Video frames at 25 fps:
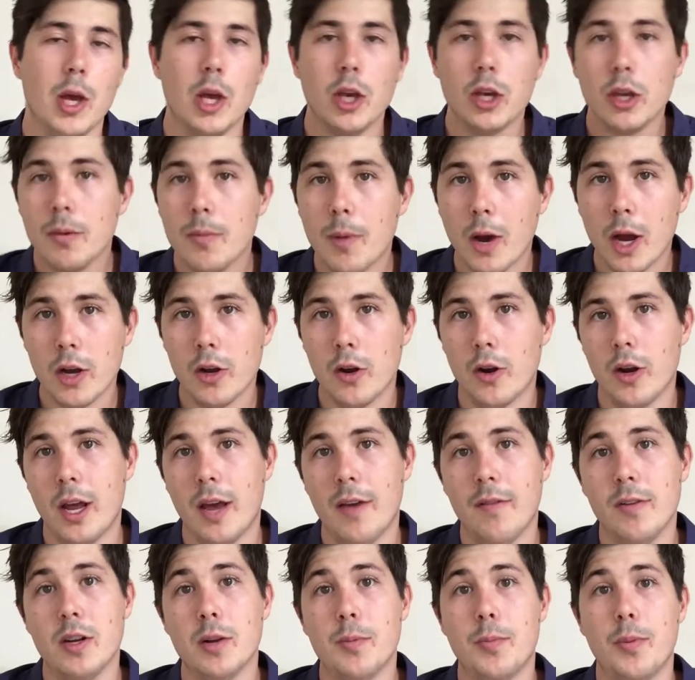You might not
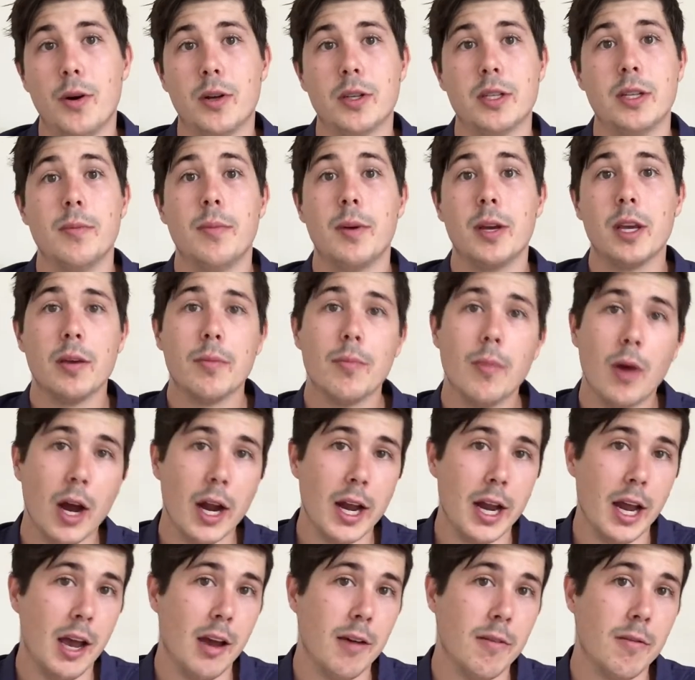have a deposit, but you
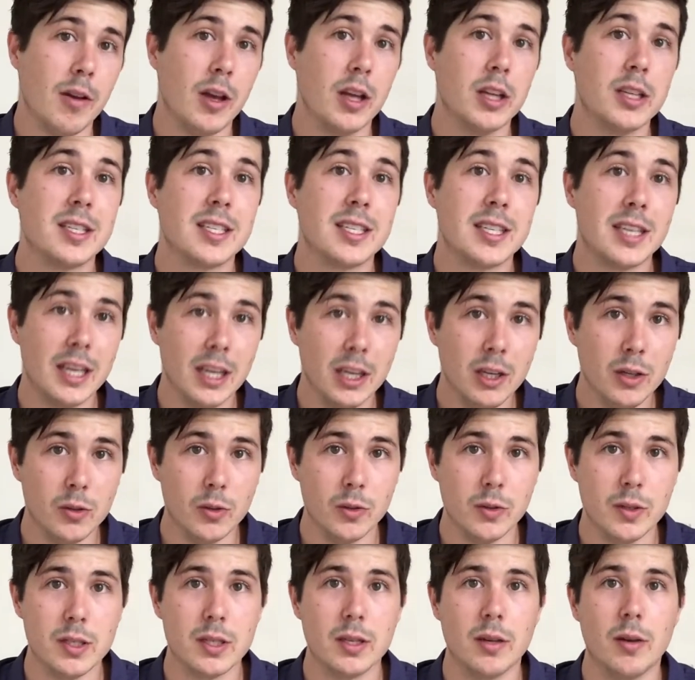might have
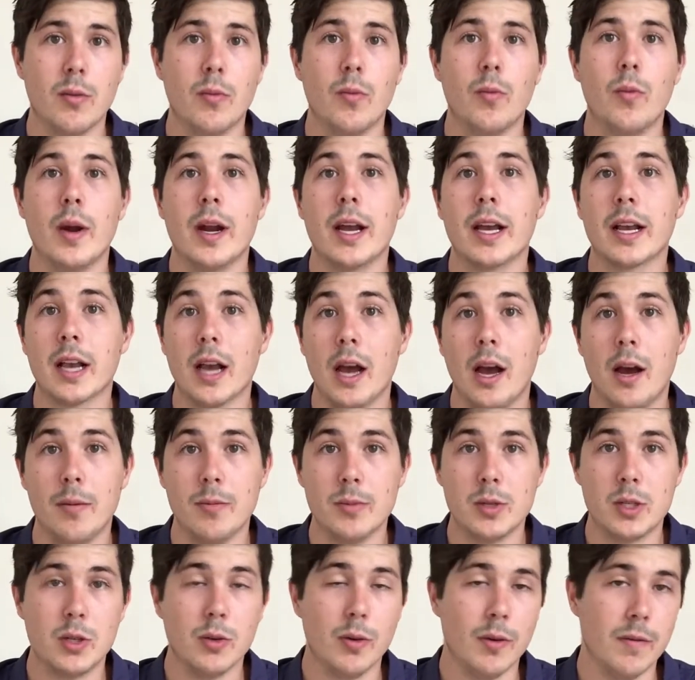skills when it
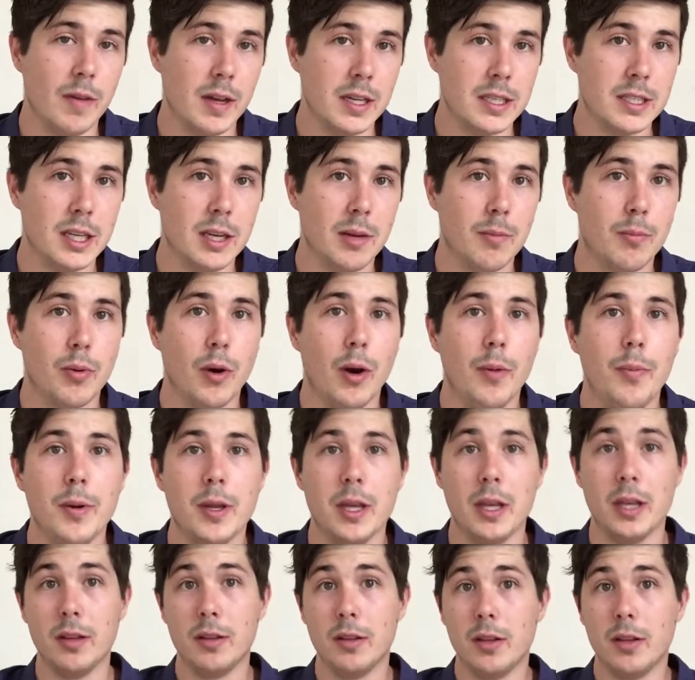comes to investing in property.